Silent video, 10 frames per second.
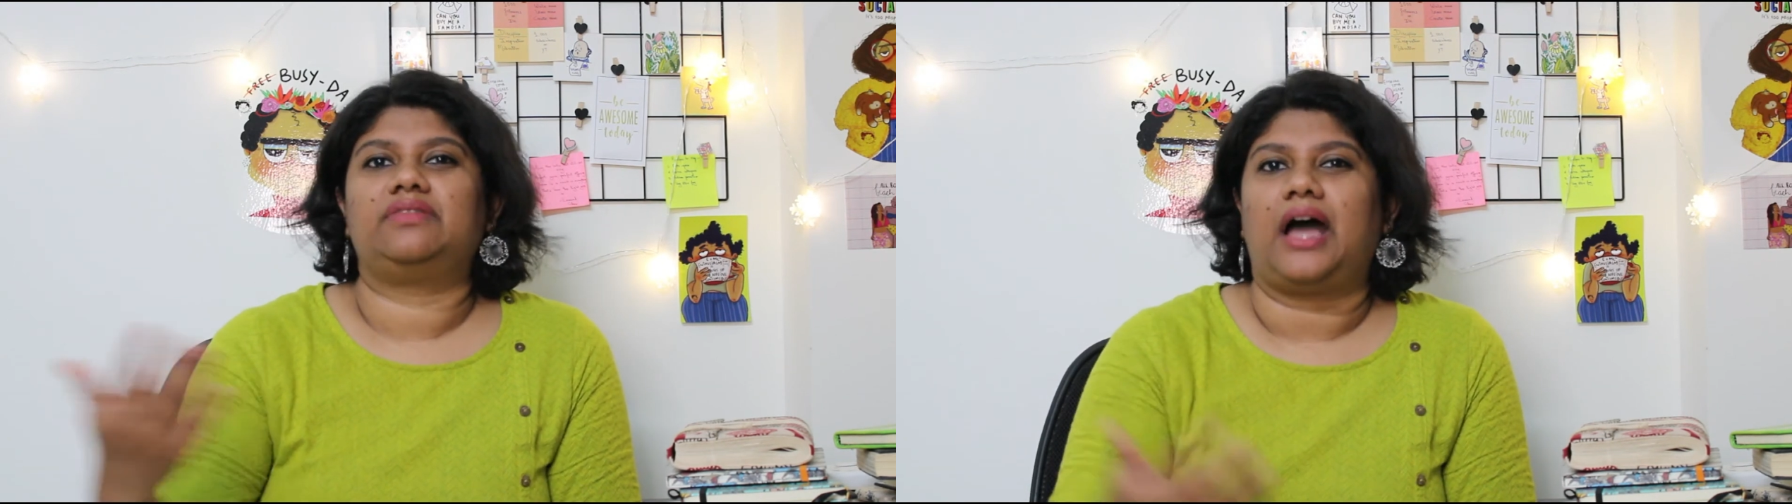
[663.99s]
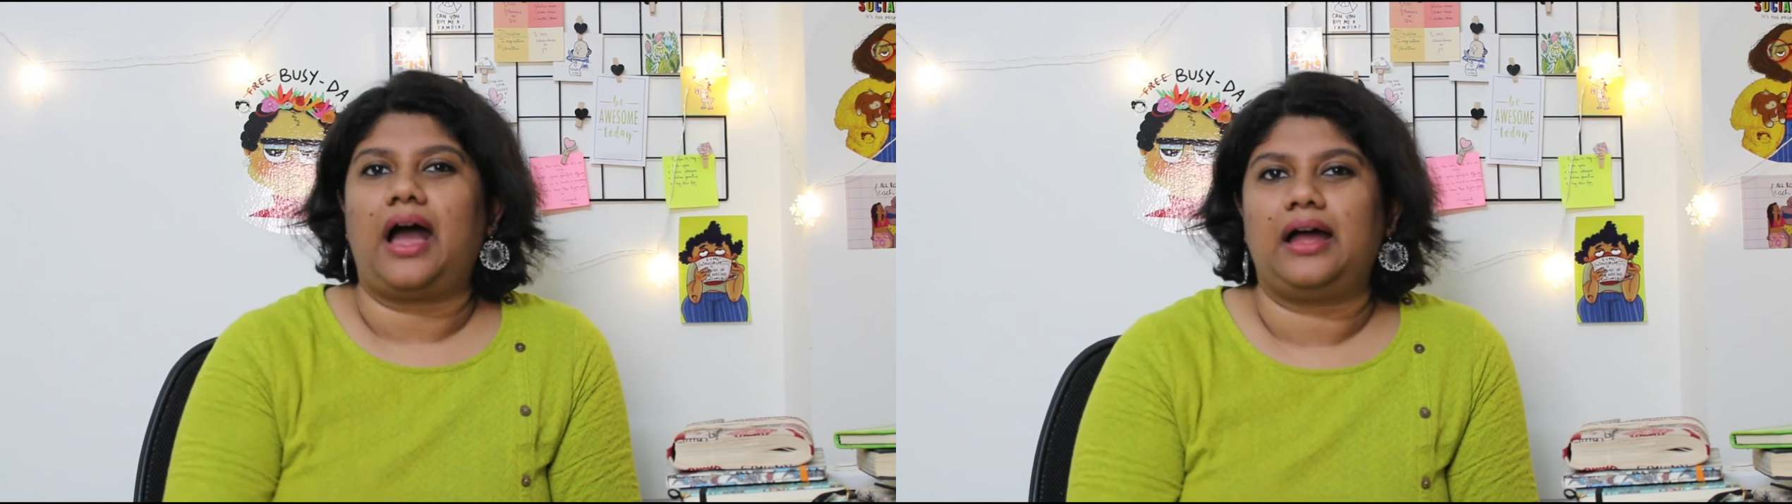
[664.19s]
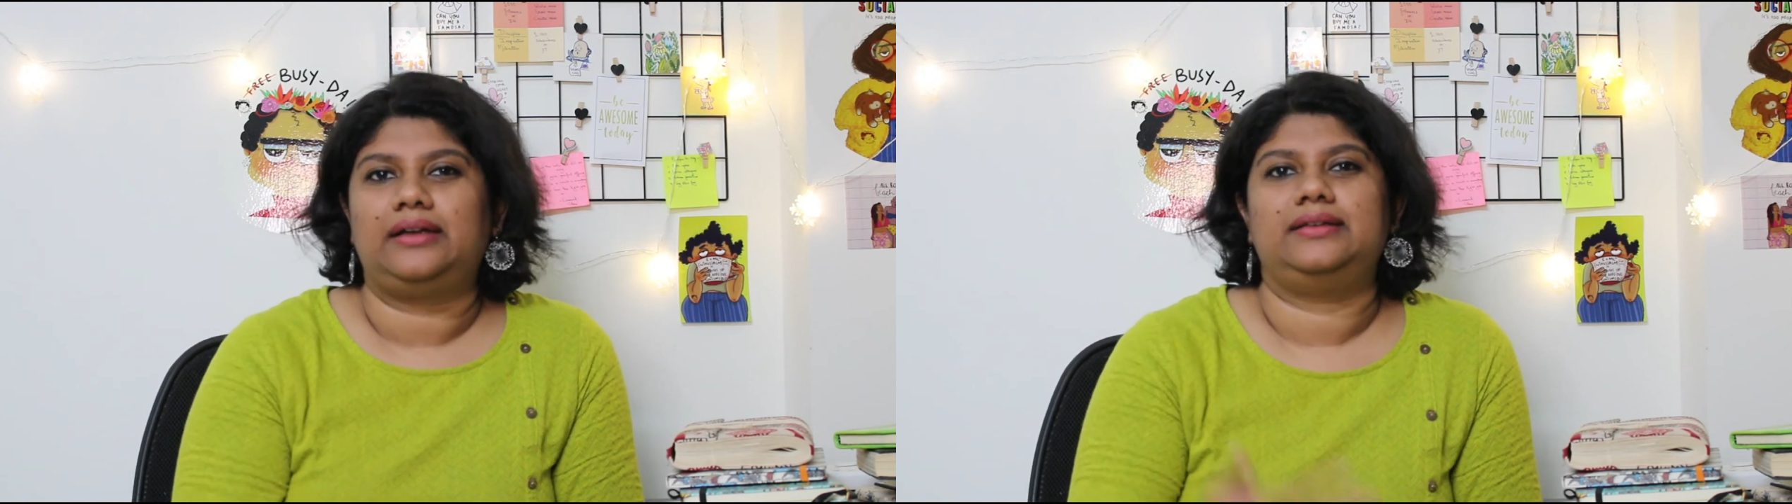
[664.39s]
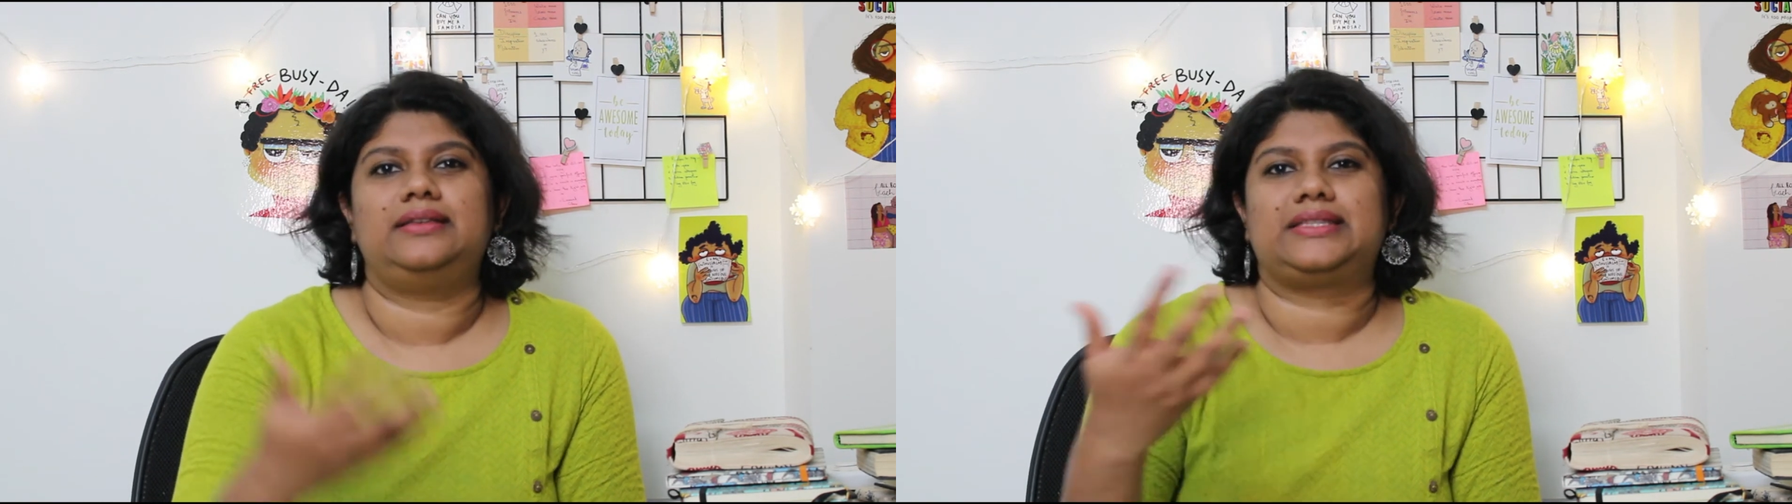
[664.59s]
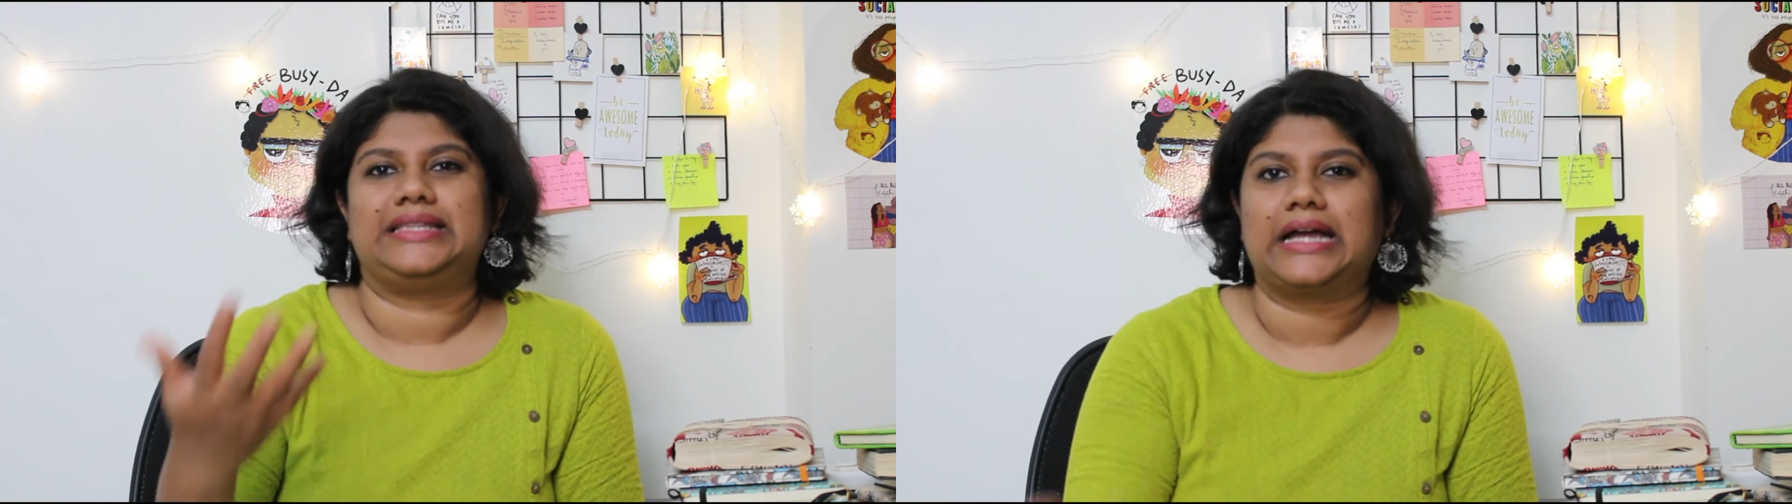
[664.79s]
the
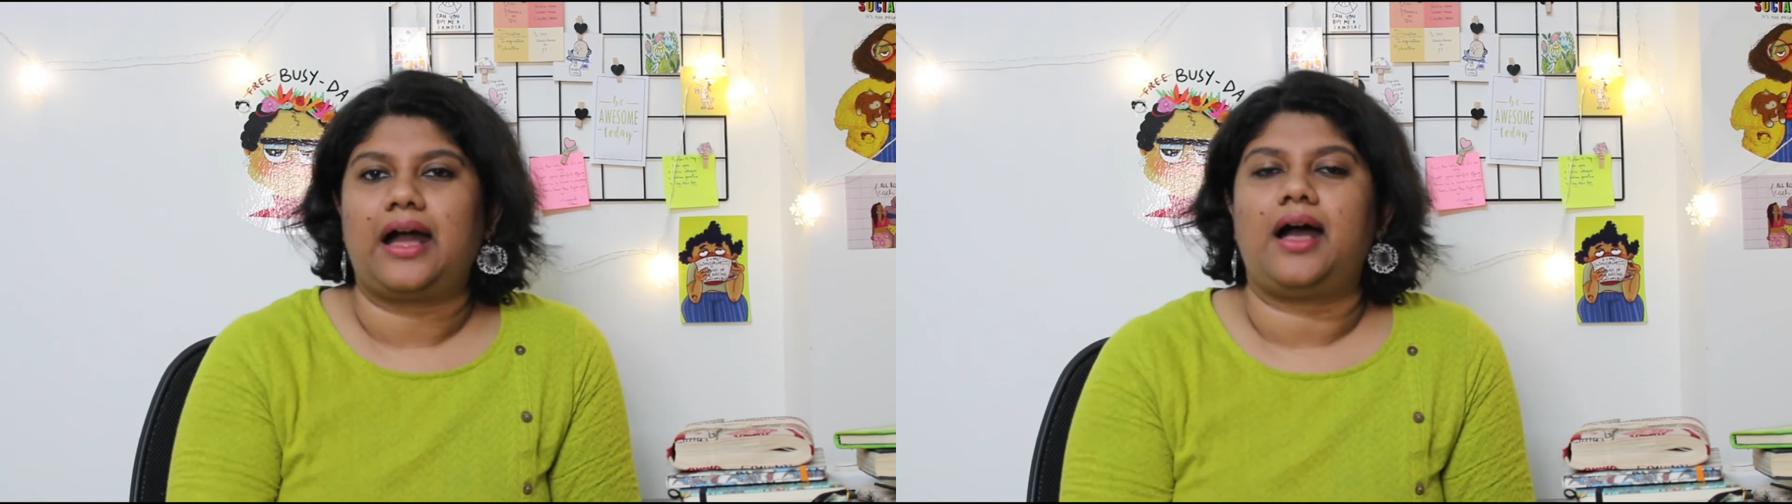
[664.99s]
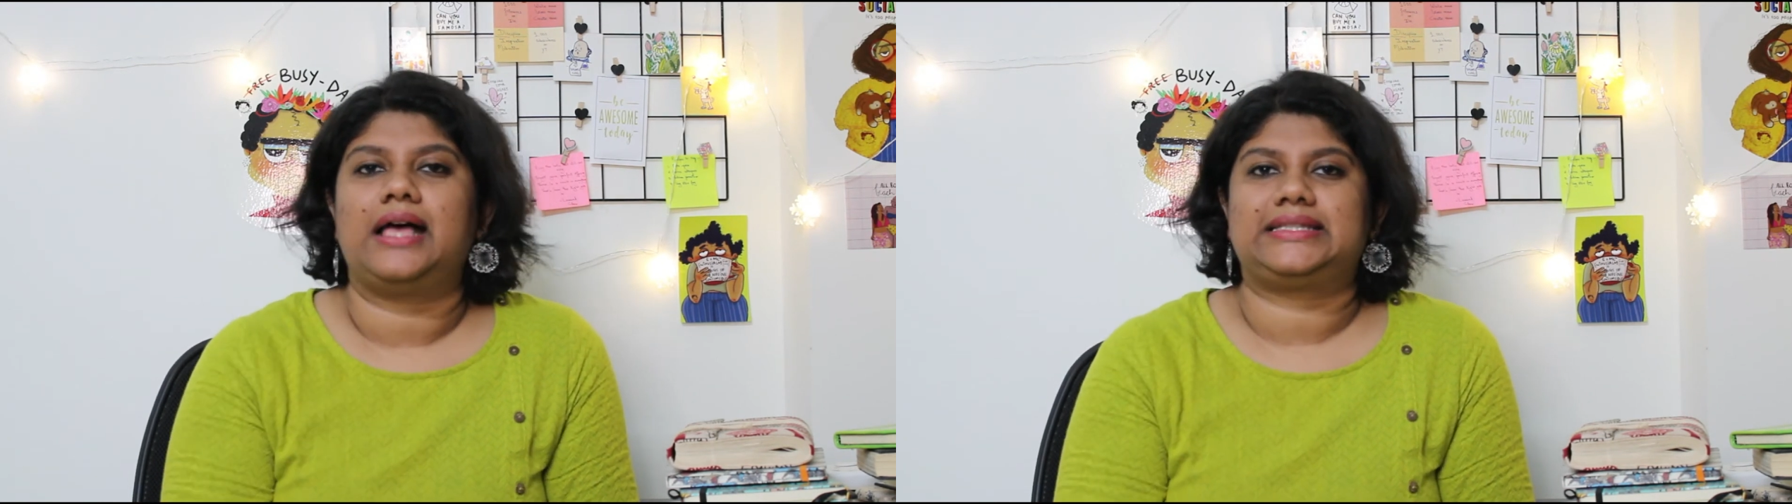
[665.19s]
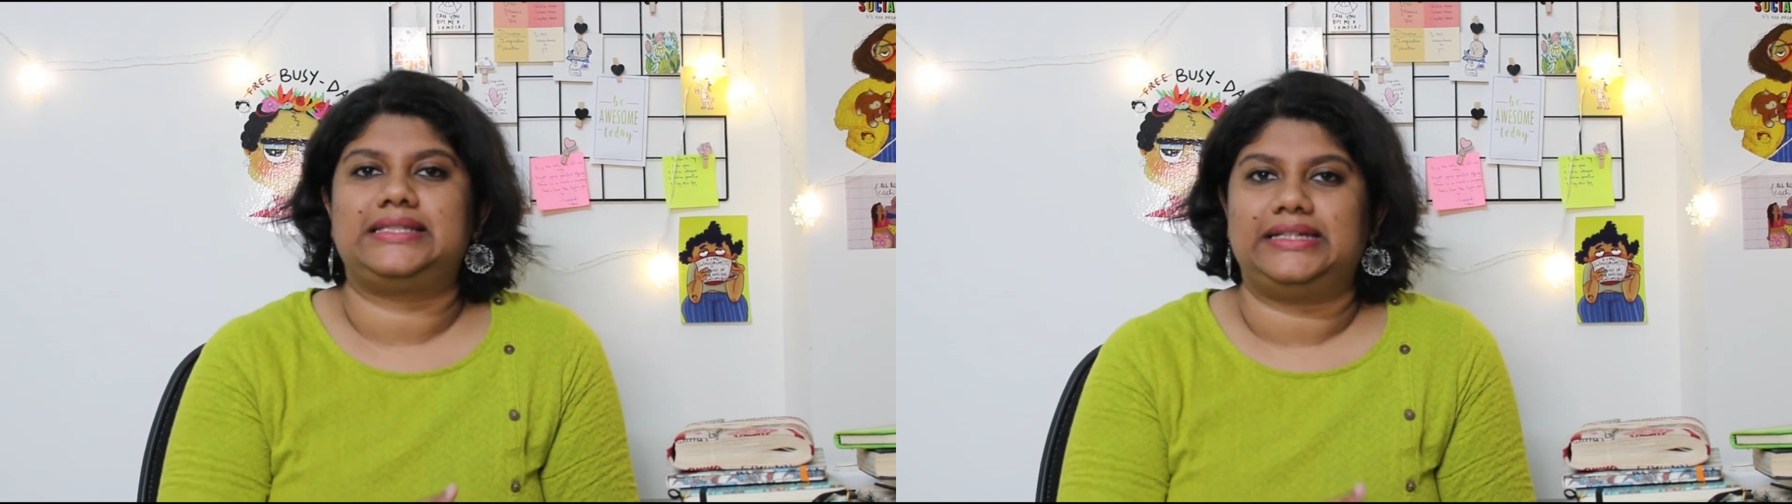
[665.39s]
artist, the cast,